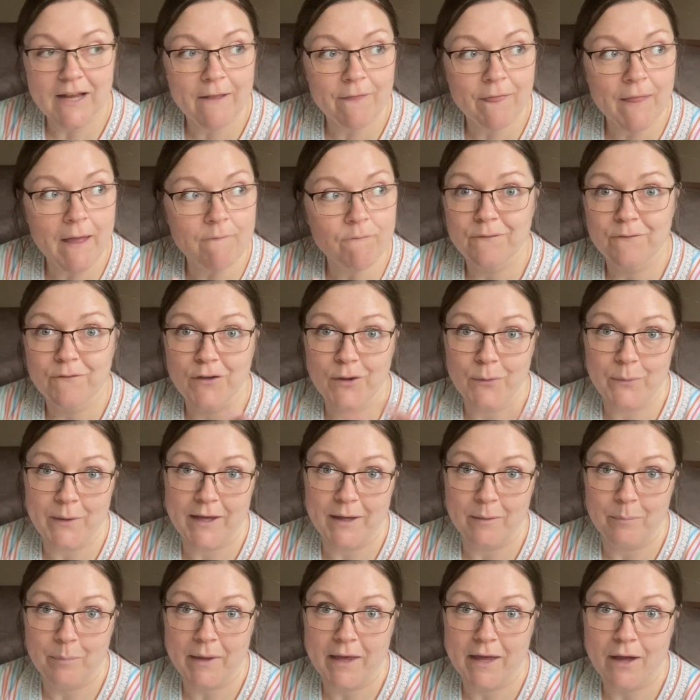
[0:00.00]
And that
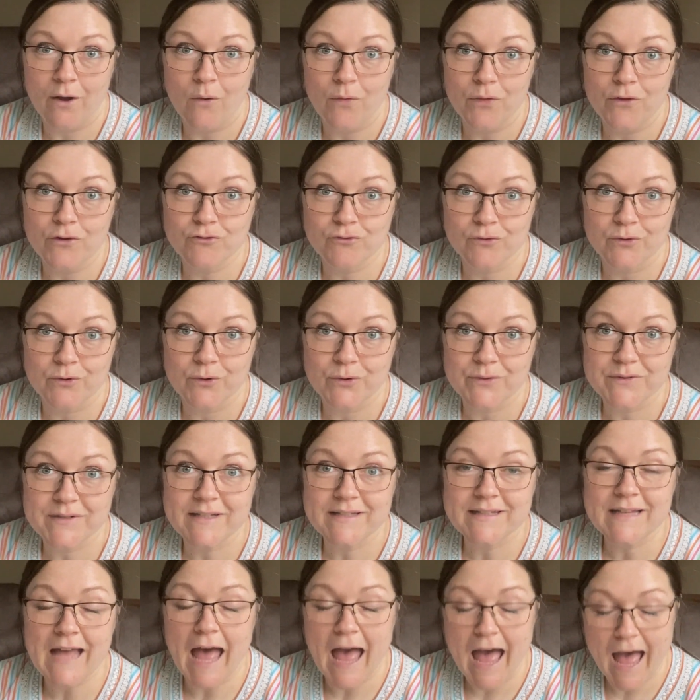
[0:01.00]
viewing bit on the drawers
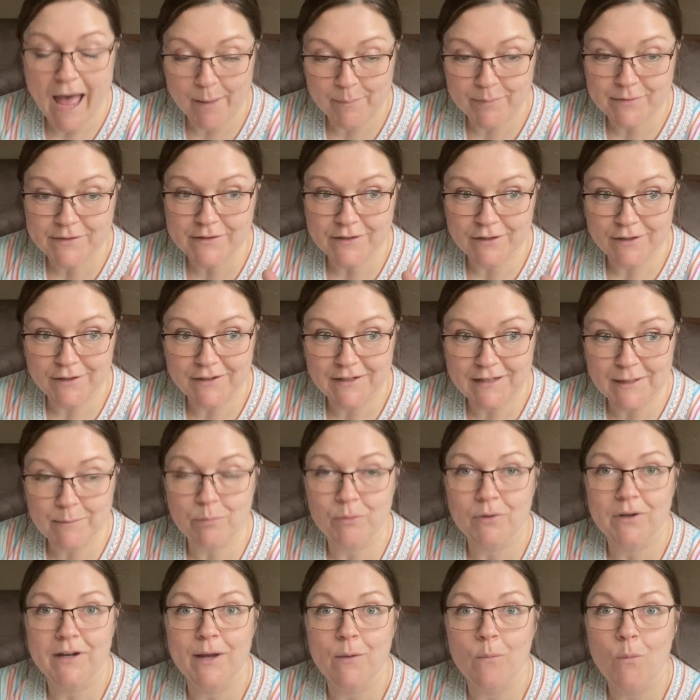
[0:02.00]
is absolutely
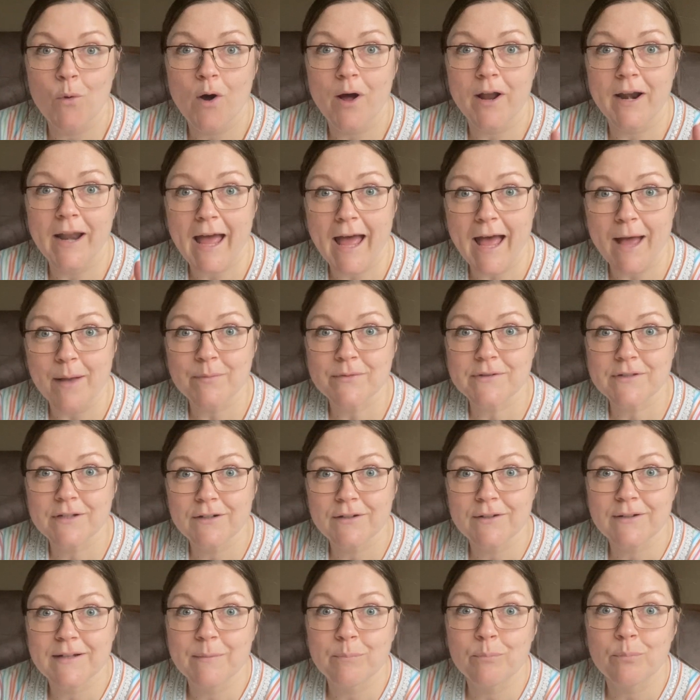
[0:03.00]
brilliant. What an
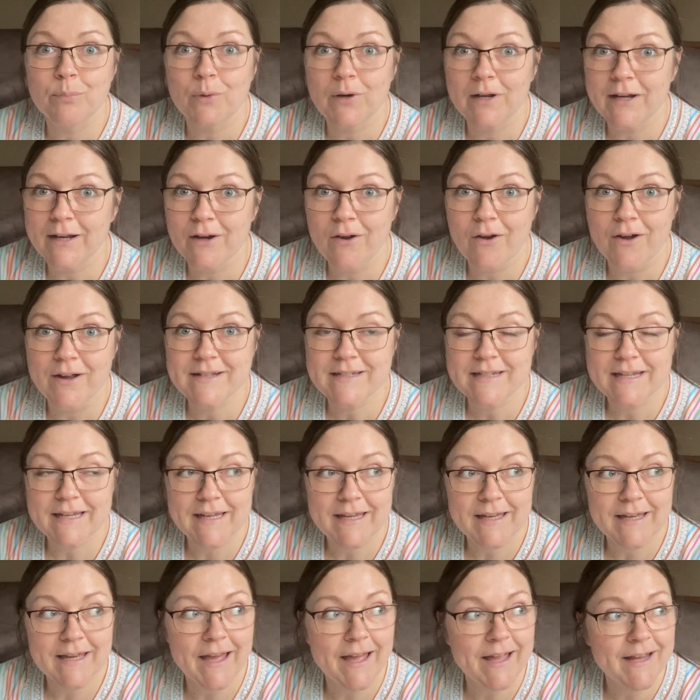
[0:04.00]
absolutely brilliant
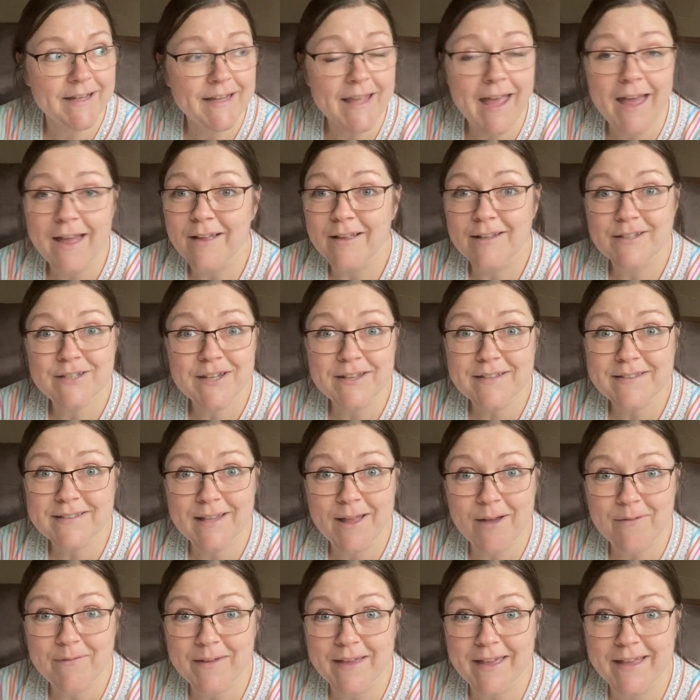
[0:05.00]
idea. And yeah, just
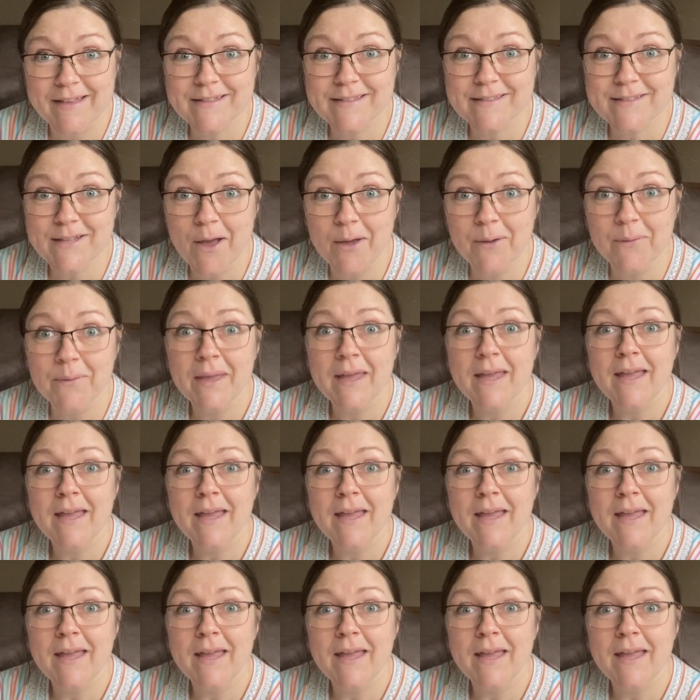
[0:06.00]
love it. So